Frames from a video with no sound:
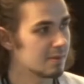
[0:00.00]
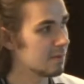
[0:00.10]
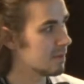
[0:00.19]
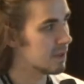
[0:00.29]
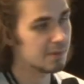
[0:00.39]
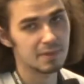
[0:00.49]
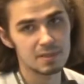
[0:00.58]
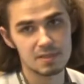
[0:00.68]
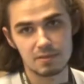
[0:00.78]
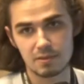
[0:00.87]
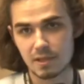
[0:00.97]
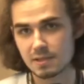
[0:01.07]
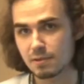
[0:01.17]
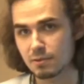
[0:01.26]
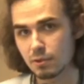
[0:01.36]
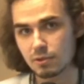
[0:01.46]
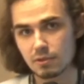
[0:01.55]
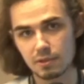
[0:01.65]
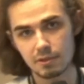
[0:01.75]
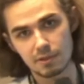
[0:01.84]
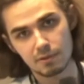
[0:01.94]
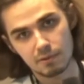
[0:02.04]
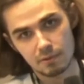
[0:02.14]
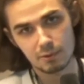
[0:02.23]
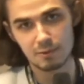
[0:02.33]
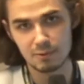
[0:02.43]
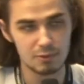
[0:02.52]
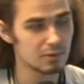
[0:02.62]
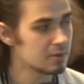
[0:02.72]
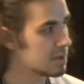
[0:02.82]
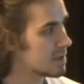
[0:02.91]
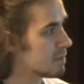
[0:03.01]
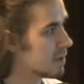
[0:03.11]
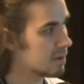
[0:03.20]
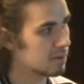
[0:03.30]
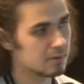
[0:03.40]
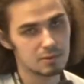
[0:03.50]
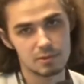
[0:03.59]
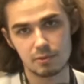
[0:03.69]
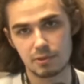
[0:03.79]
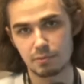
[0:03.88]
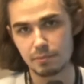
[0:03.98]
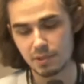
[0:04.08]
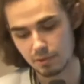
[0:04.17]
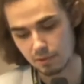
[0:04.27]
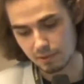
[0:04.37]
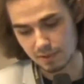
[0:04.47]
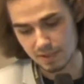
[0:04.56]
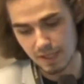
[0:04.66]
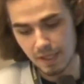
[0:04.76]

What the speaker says: The fees rising not only in dollars, but also in bitcoins.